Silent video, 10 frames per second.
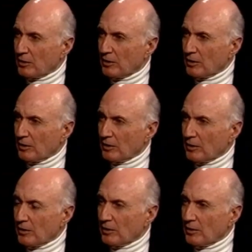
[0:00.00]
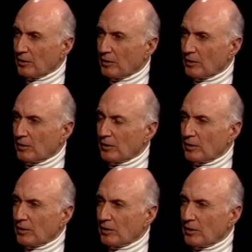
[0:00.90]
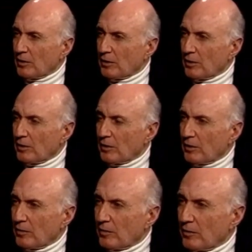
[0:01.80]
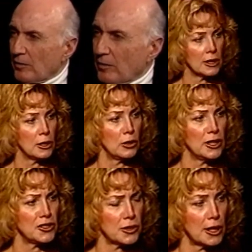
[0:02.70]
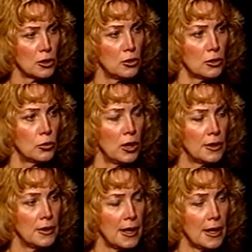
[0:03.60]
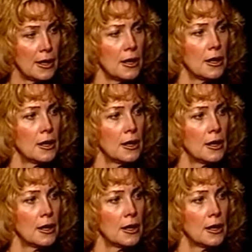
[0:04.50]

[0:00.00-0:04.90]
Oh, yeah. It never really got good. It only stayed good one day.